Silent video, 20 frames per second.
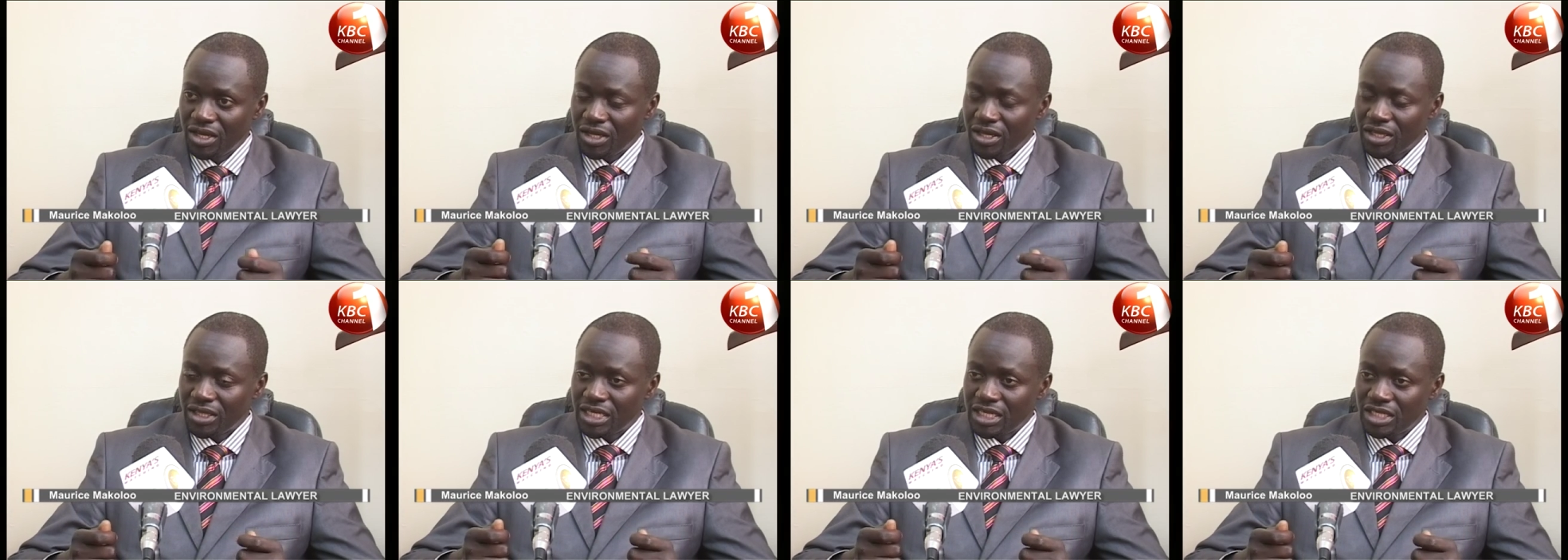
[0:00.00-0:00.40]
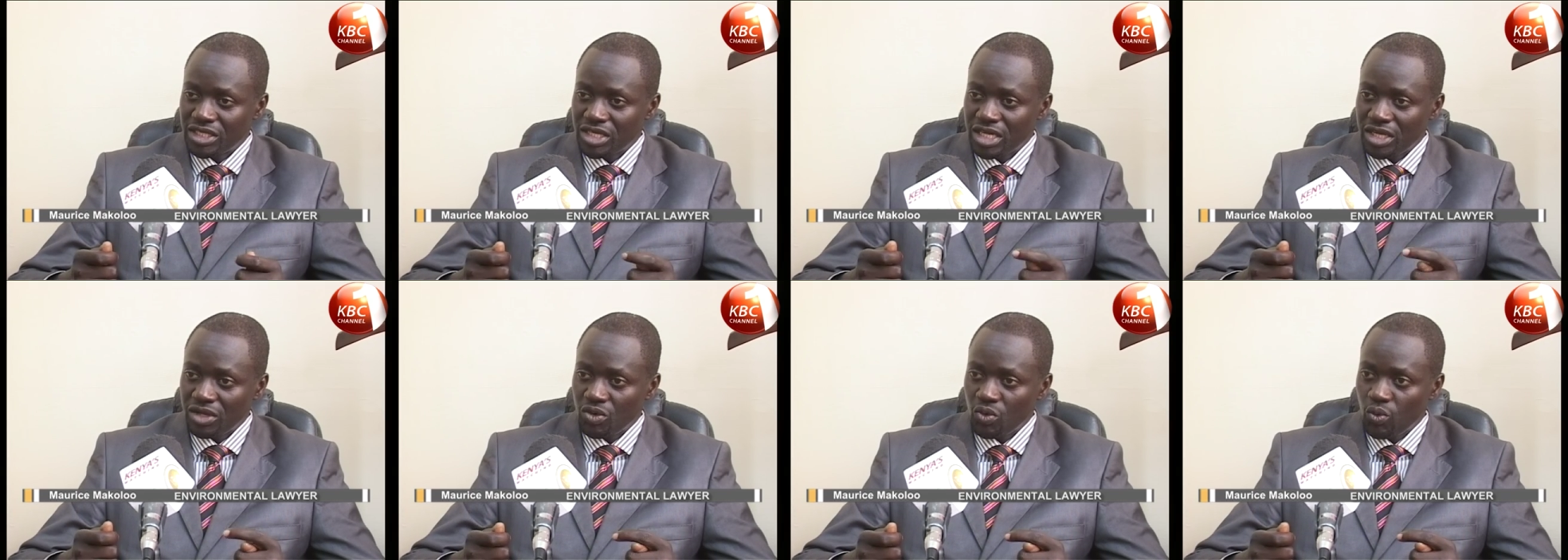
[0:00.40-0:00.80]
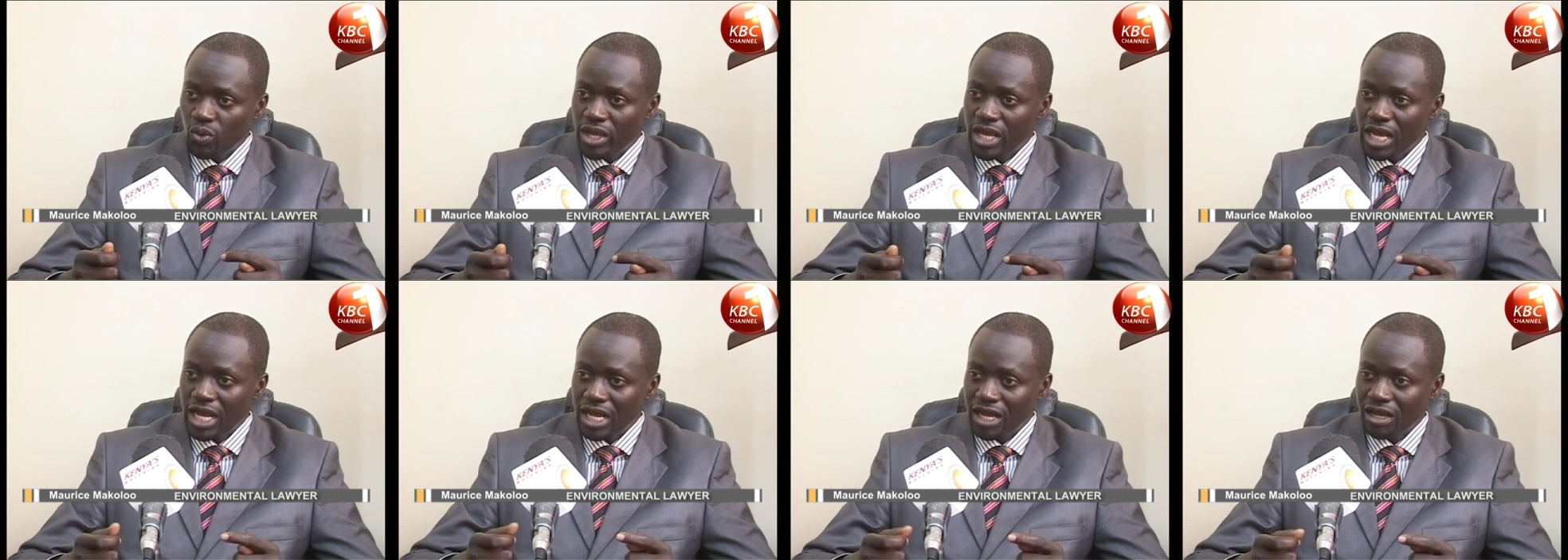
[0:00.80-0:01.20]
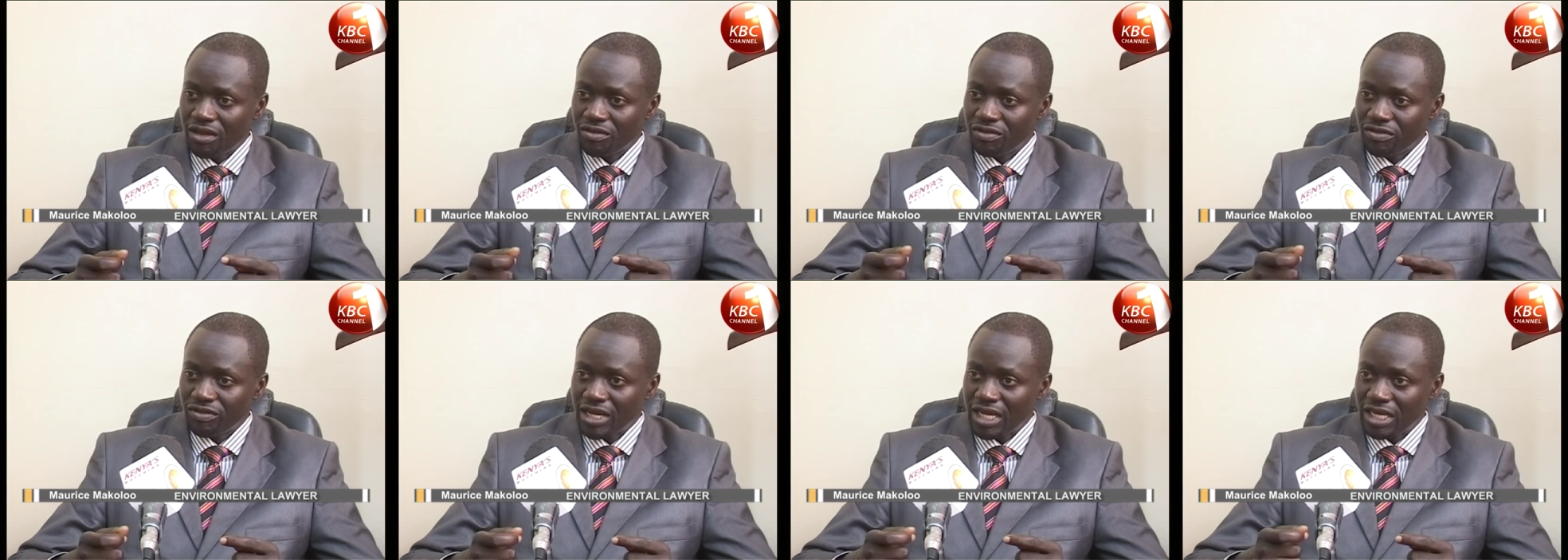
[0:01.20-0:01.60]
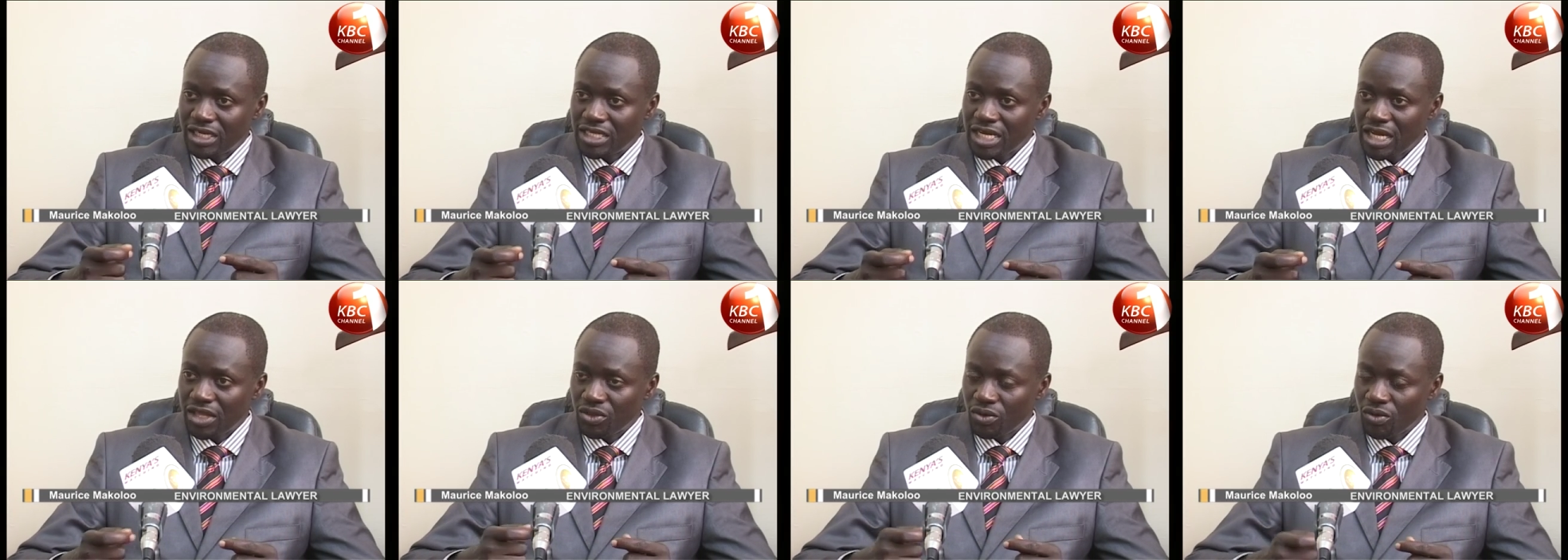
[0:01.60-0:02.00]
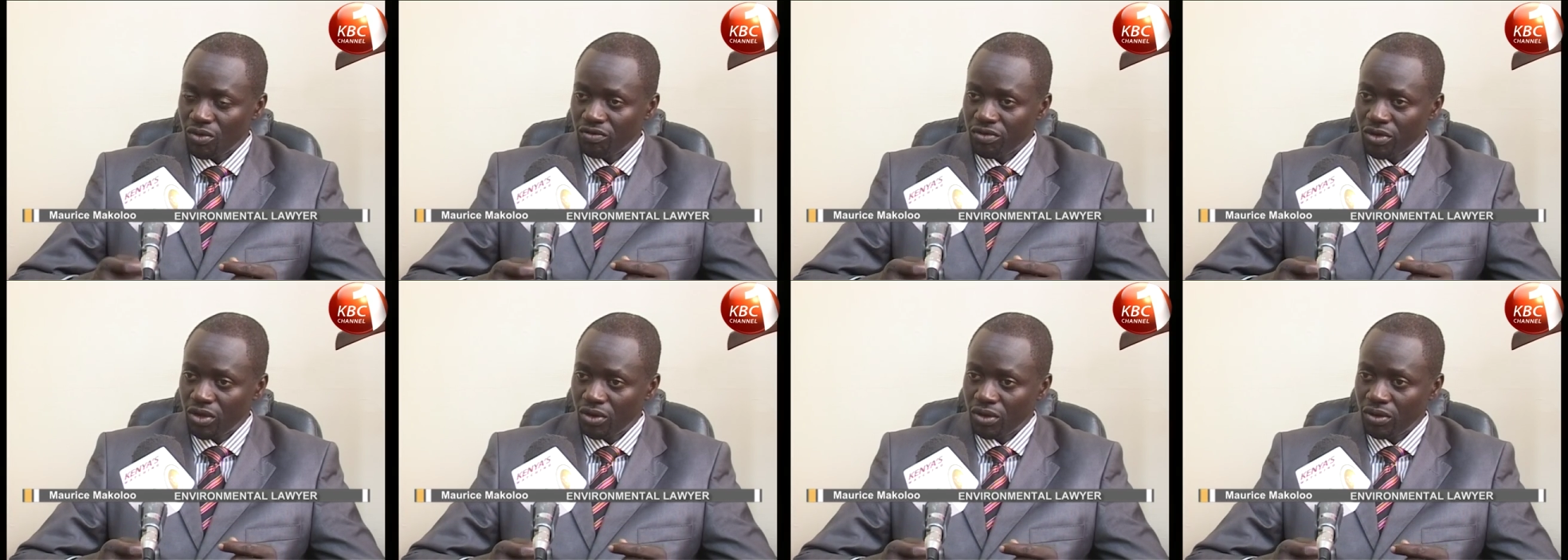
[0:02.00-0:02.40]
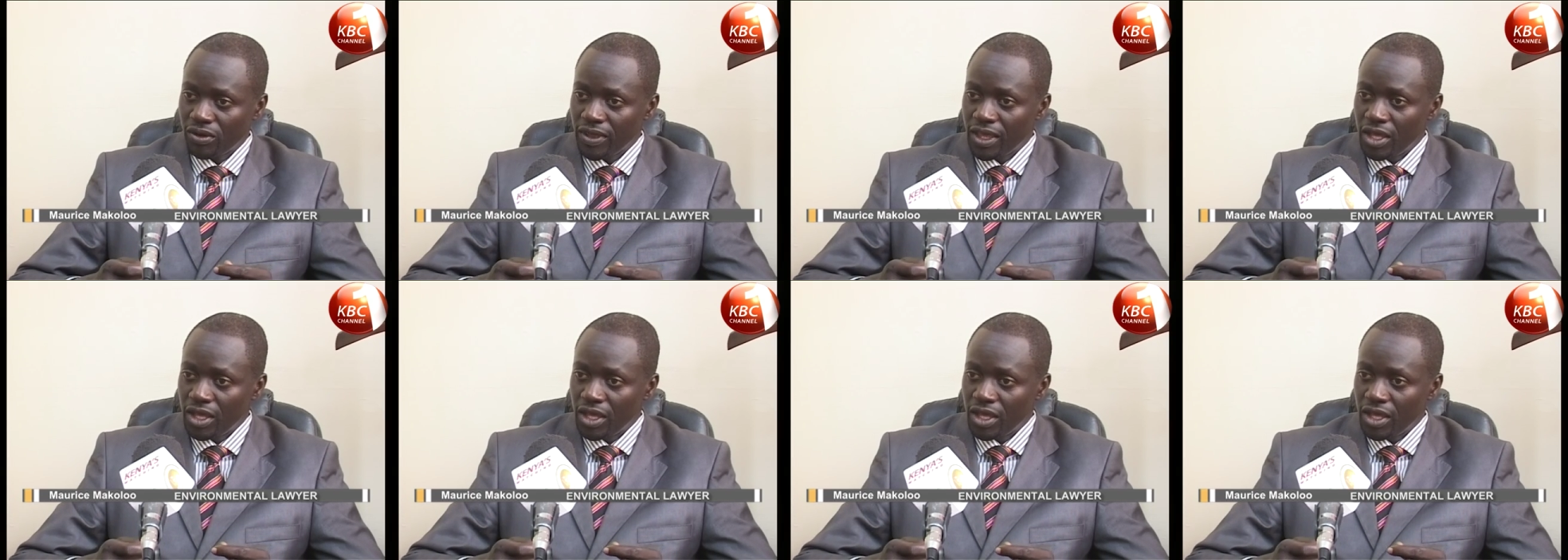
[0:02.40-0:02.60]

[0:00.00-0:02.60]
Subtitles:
that we have a dearth of law.